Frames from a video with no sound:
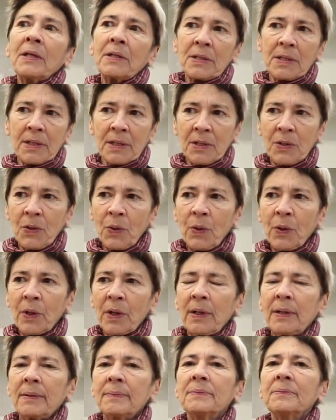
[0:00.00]
there's the
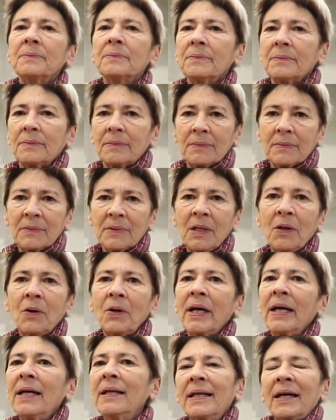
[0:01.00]
door.
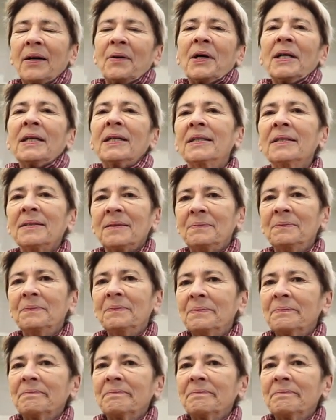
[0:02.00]
Okay, now I can